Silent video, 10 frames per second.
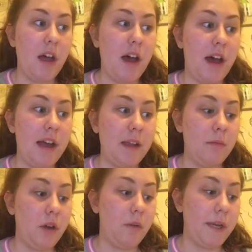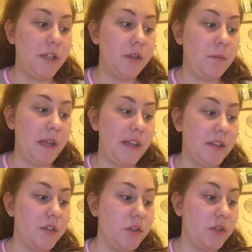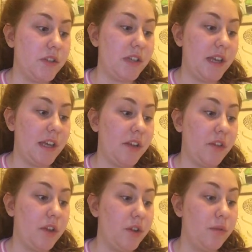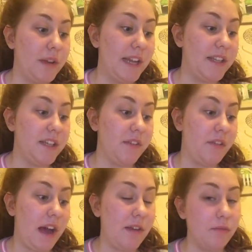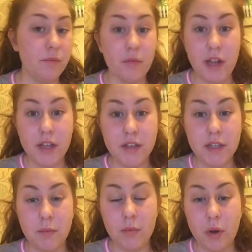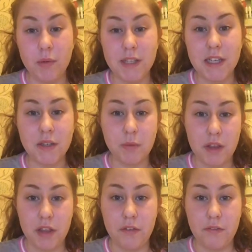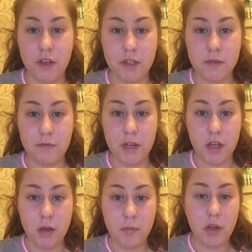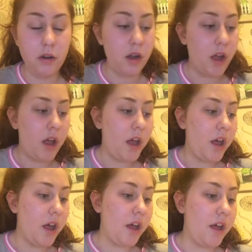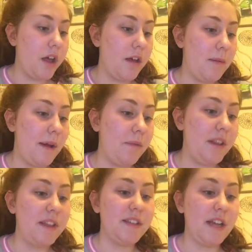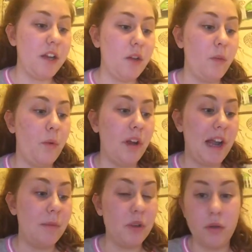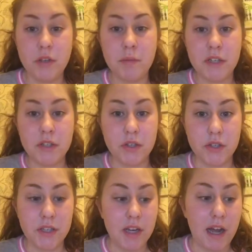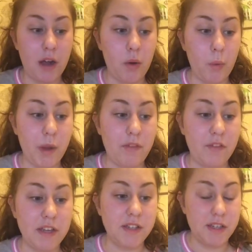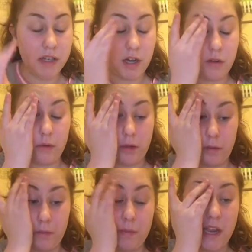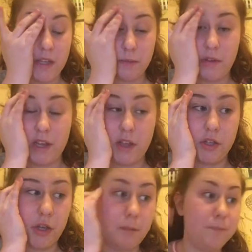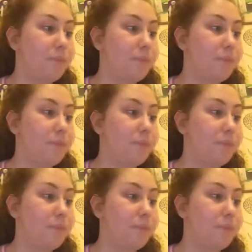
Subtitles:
I am going to be discussing the creative and rehearsing process within the first video blog. And in the second one I'm going to be discussing how we fitted our piece within the show.